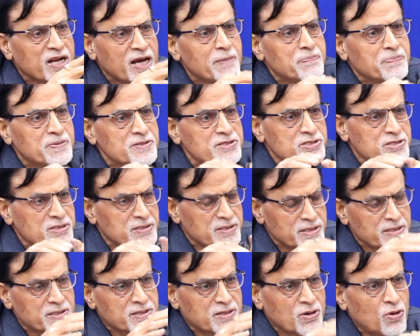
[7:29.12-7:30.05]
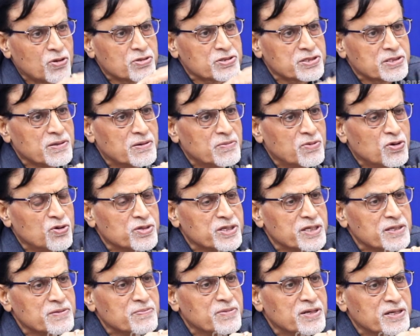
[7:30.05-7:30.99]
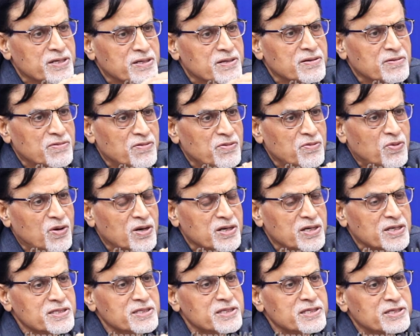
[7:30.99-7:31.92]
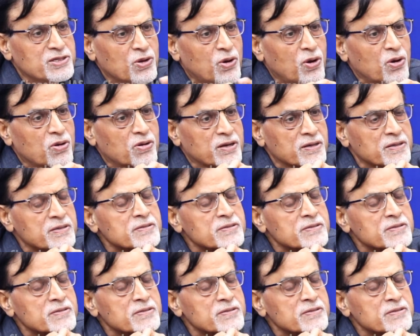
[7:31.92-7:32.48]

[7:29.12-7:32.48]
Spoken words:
happens, it talks about it, but what does it talk?